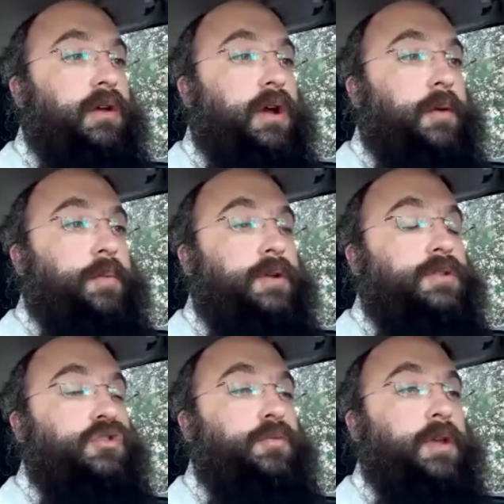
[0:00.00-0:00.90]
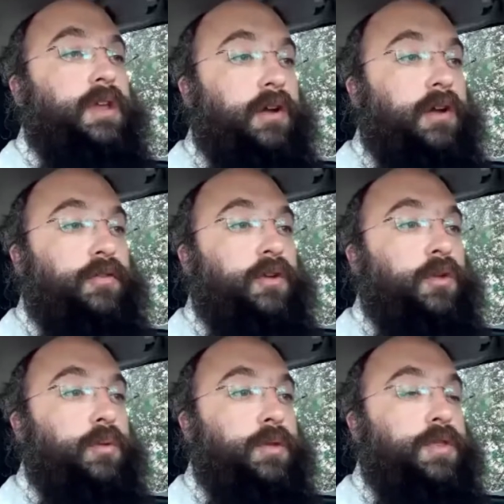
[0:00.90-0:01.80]
a person should be careful
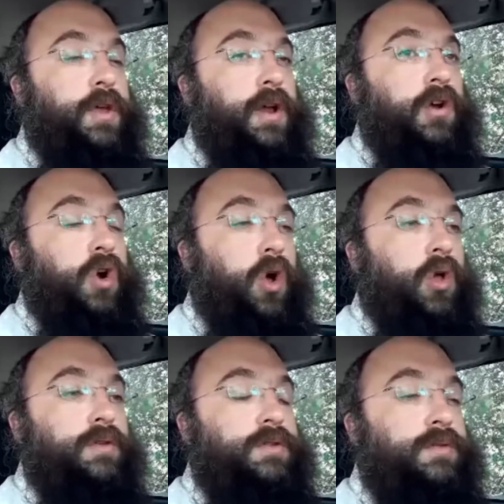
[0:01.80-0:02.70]
with their coals,